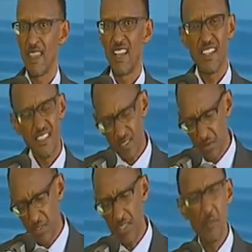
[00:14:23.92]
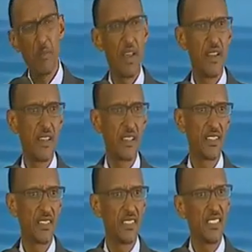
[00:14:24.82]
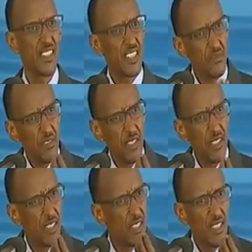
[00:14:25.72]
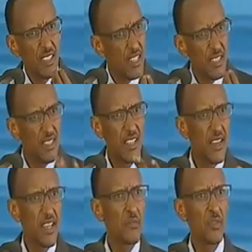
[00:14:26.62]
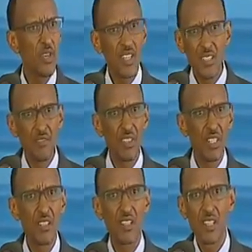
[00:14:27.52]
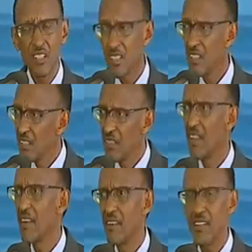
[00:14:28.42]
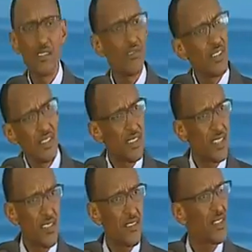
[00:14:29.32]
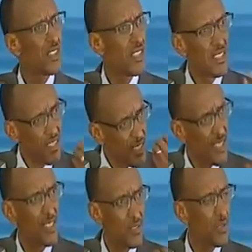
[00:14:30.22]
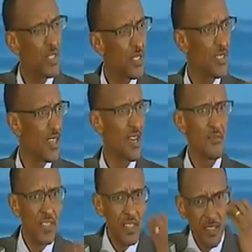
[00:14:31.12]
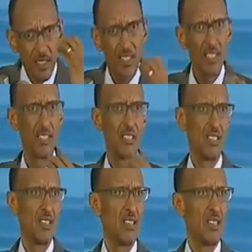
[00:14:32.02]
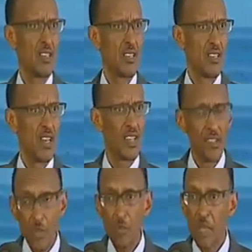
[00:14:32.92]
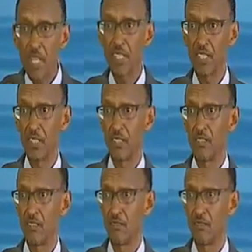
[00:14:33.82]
And it's not the money. It's even just the name you are giving the RDF and this country that it does not deserve and has no basis.